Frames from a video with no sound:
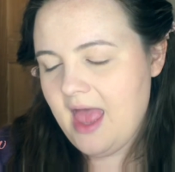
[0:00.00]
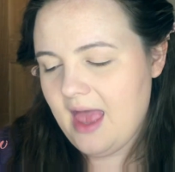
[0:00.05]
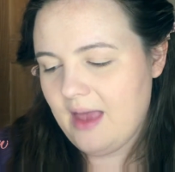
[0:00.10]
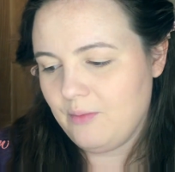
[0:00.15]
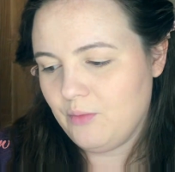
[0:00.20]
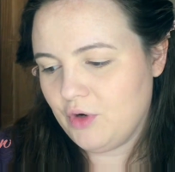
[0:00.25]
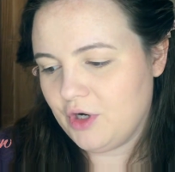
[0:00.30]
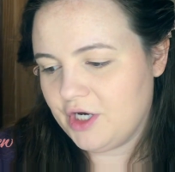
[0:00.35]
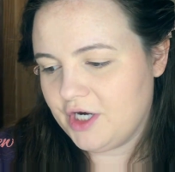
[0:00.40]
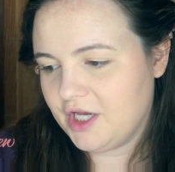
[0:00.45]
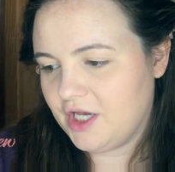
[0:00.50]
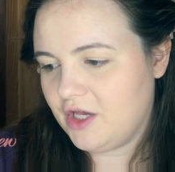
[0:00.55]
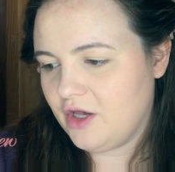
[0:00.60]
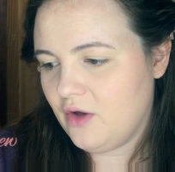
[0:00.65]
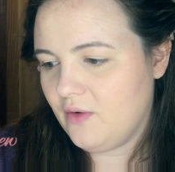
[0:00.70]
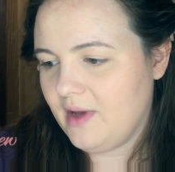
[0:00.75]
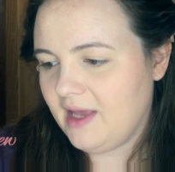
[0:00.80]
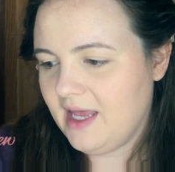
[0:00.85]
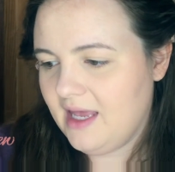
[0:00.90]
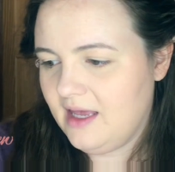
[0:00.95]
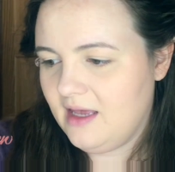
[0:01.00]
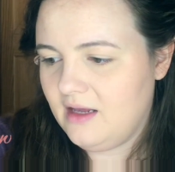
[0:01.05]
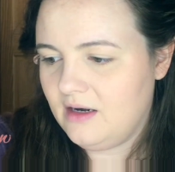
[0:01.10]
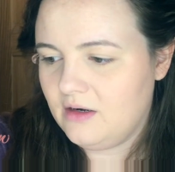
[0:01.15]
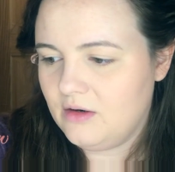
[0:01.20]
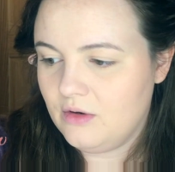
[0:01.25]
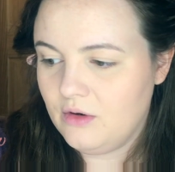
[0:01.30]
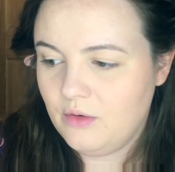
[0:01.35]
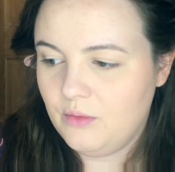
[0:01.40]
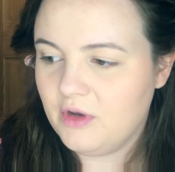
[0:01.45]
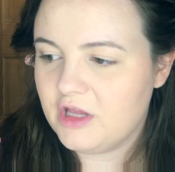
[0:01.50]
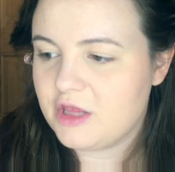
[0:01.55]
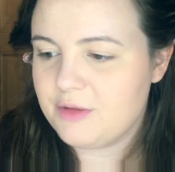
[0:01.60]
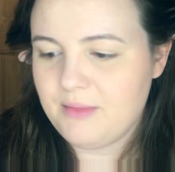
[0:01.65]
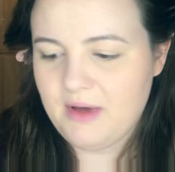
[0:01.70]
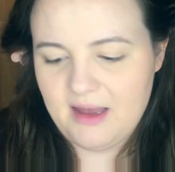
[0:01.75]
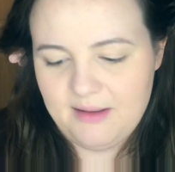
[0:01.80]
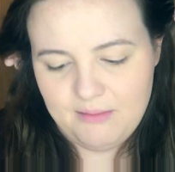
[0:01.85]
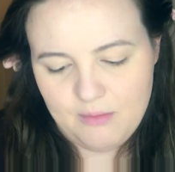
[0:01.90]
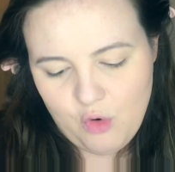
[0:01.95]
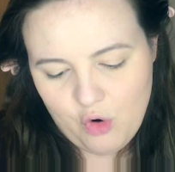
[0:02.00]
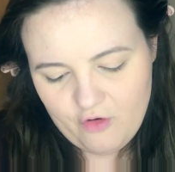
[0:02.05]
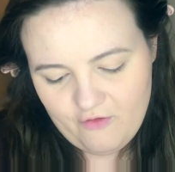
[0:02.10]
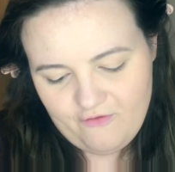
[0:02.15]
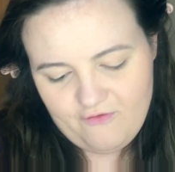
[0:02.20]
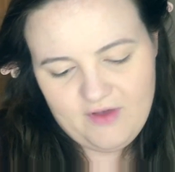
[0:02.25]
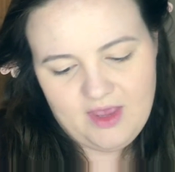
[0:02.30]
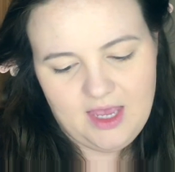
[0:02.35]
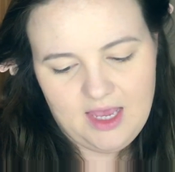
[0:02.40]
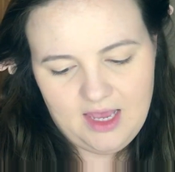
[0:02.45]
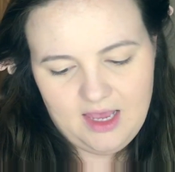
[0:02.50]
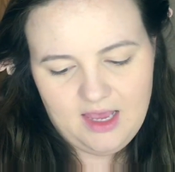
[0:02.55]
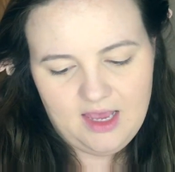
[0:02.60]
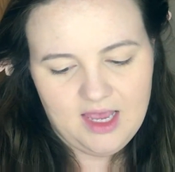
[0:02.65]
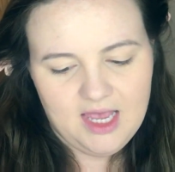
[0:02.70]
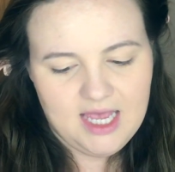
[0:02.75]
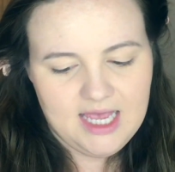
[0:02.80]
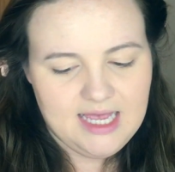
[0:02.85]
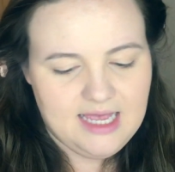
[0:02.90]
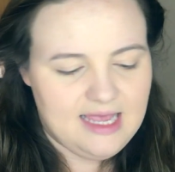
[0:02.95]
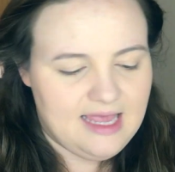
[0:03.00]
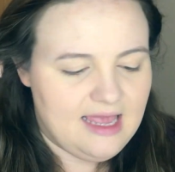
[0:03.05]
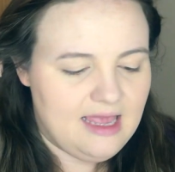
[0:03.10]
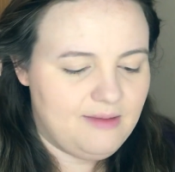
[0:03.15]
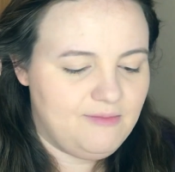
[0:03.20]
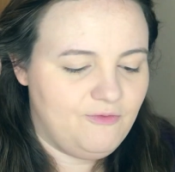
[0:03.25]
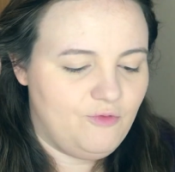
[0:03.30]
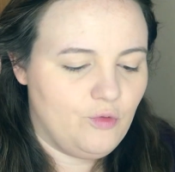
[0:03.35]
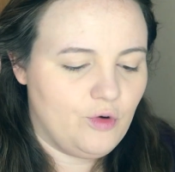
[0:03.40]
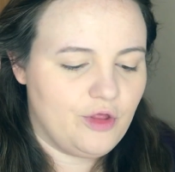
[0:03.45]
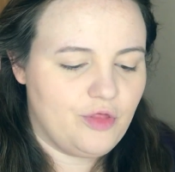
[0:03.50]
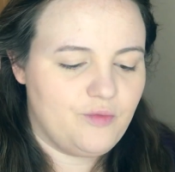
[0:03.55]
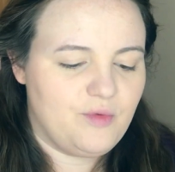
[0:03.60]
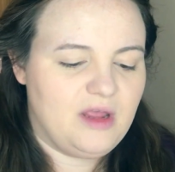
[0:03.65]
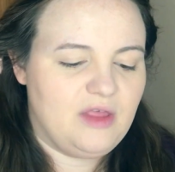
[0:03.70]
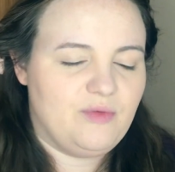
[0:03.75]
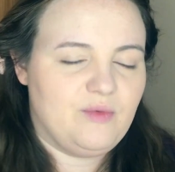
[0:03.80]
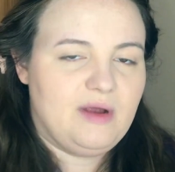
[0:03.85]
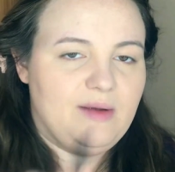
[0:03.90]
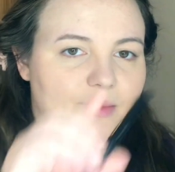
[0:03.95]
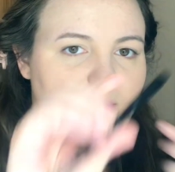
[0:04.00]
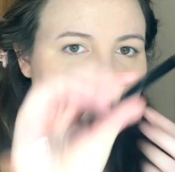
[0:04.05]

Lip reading: and we're gonna go in with my Morphe M433